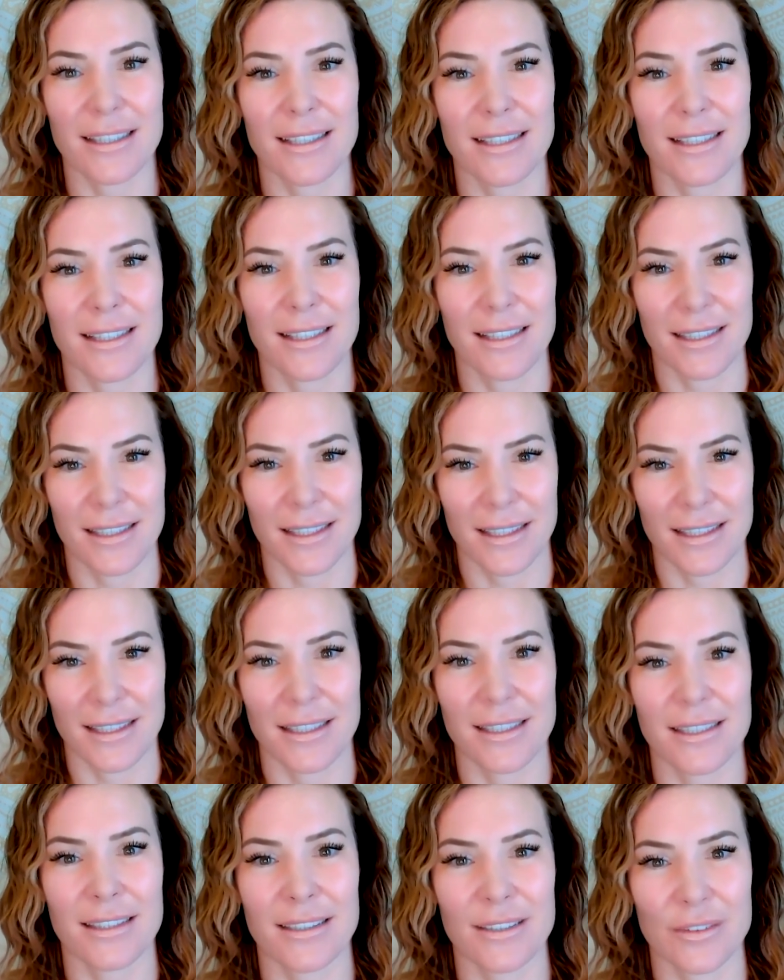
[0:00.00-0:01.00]

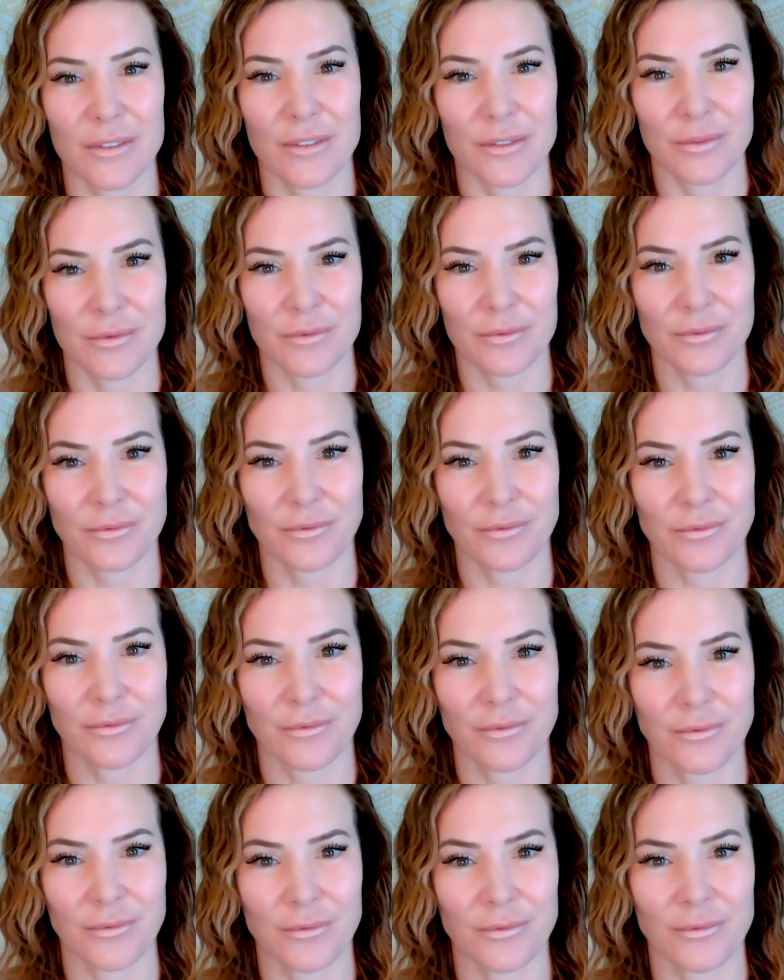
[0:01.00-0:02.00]

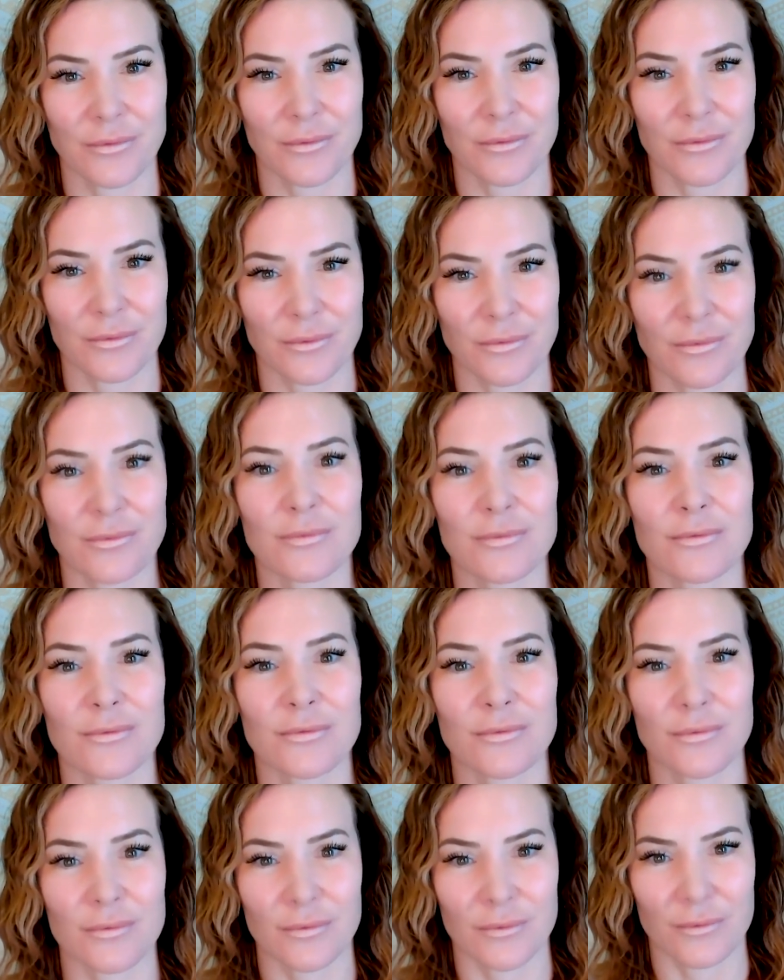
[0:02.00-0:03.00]

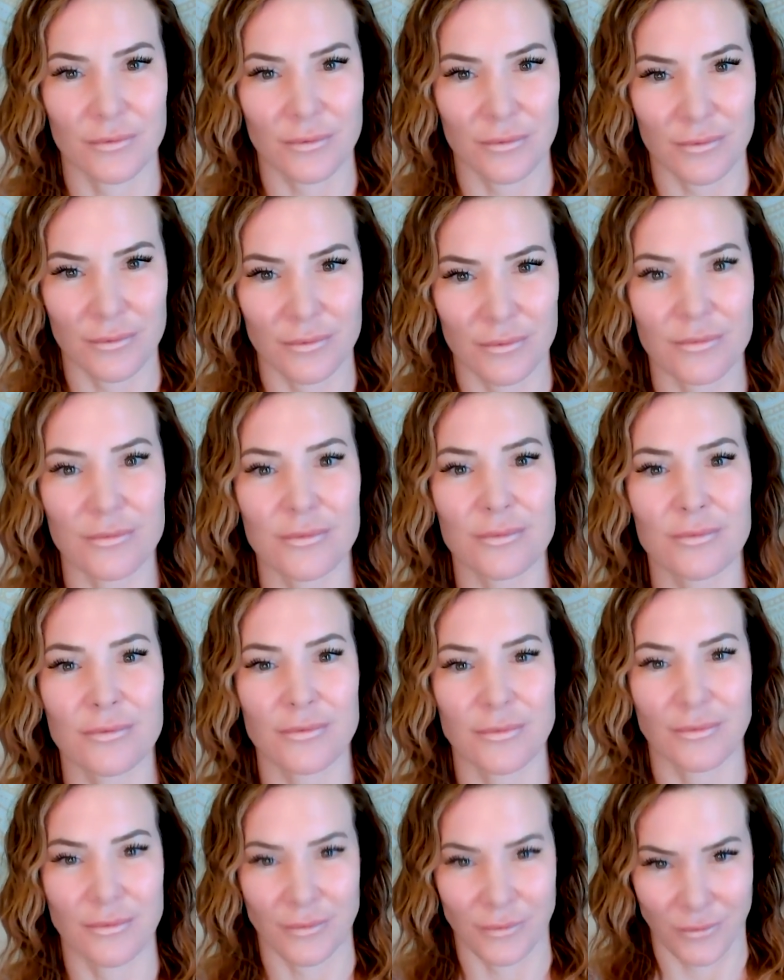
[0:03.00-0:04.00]

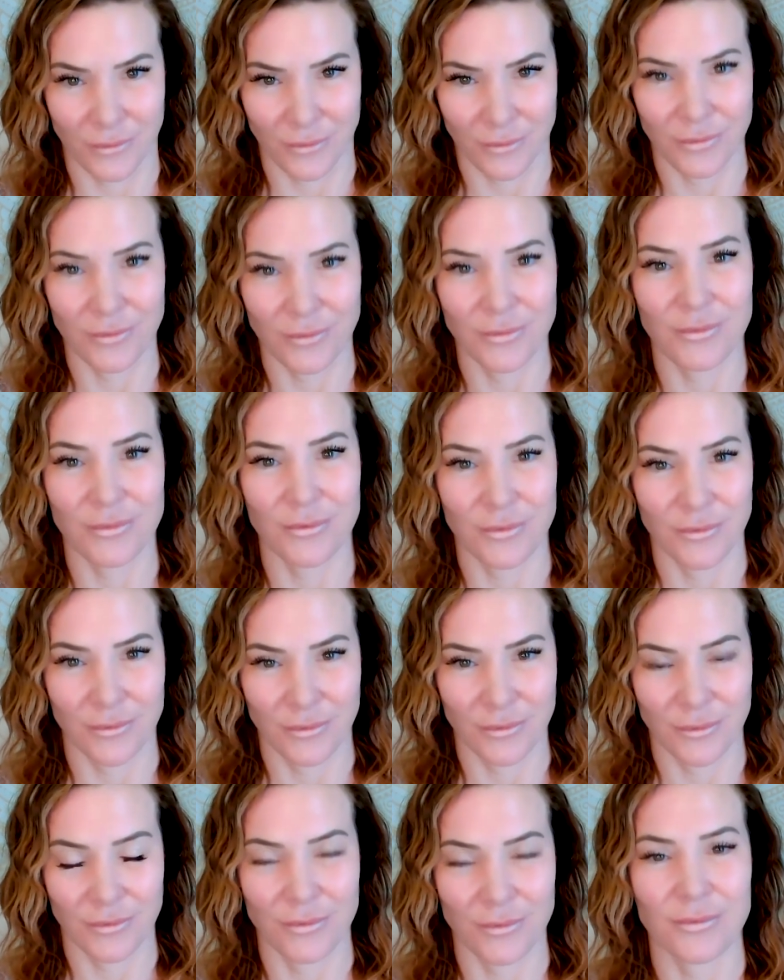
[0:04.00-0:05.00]

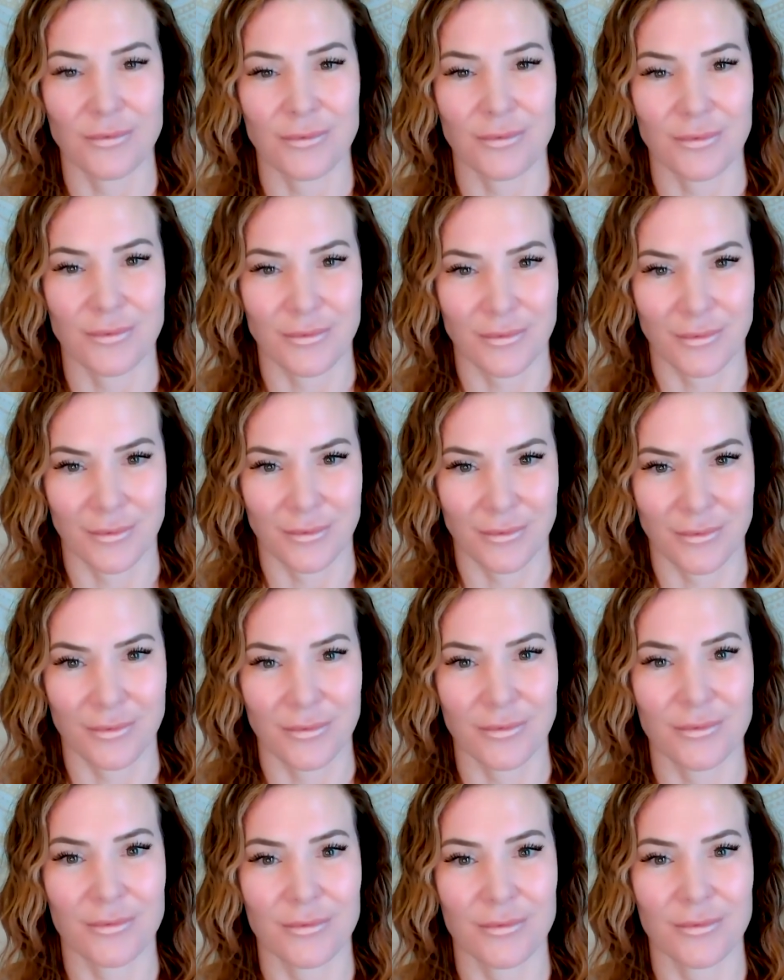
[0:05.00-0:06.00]

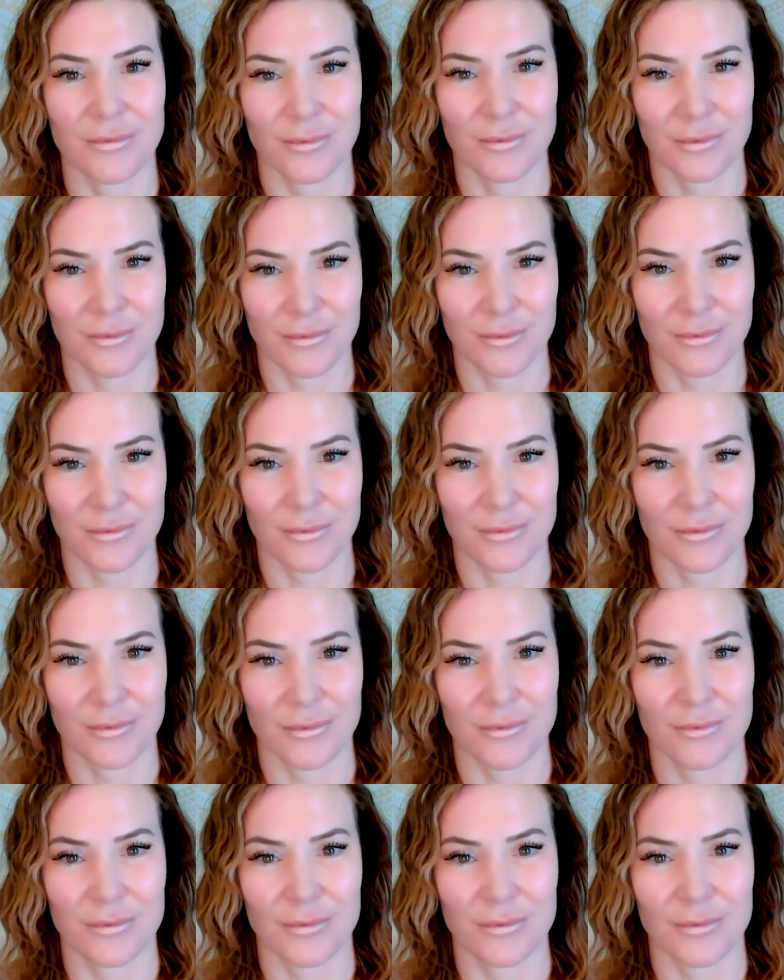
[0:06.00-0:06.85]
(silent)